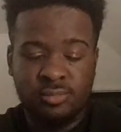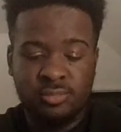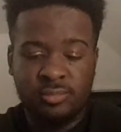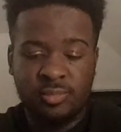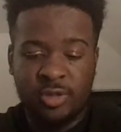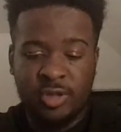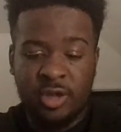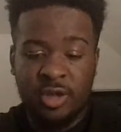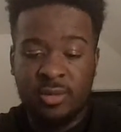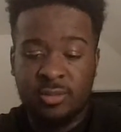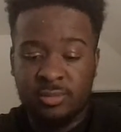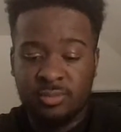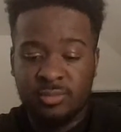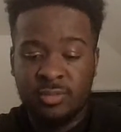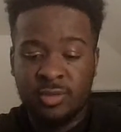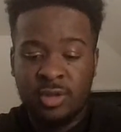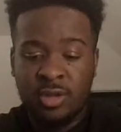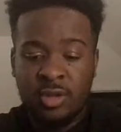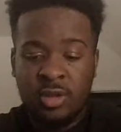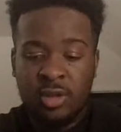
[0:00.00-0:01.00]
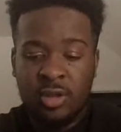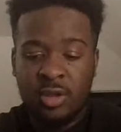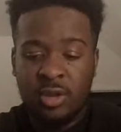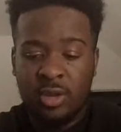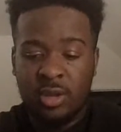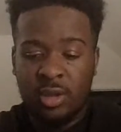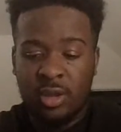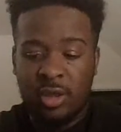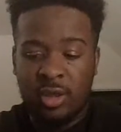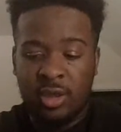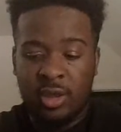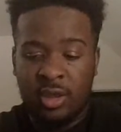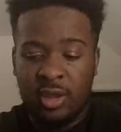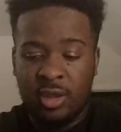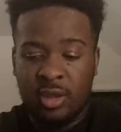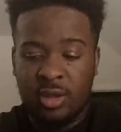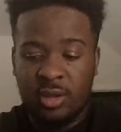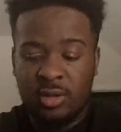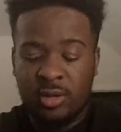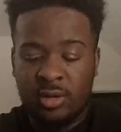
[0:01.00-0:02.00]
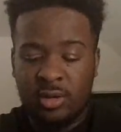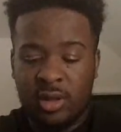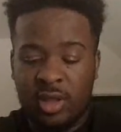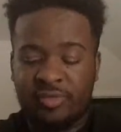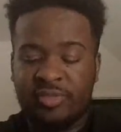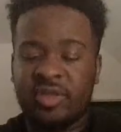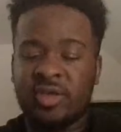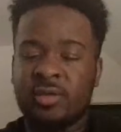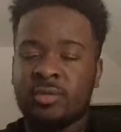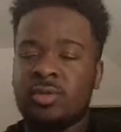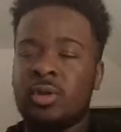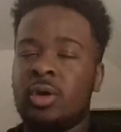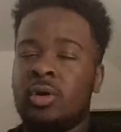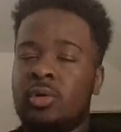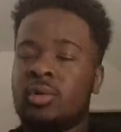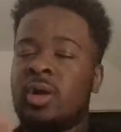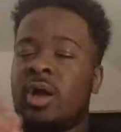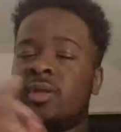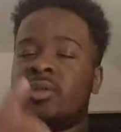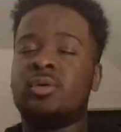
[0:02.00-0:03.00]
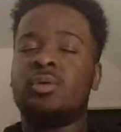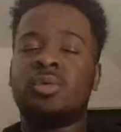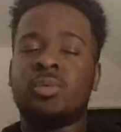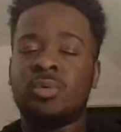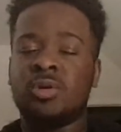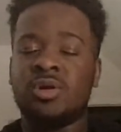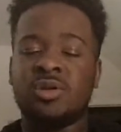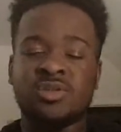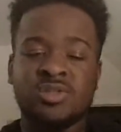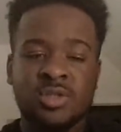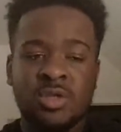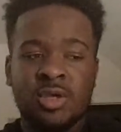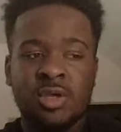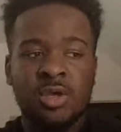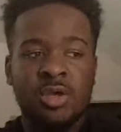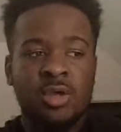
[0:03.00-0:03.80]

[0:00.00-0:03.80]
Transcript: become I think no, I know what it was.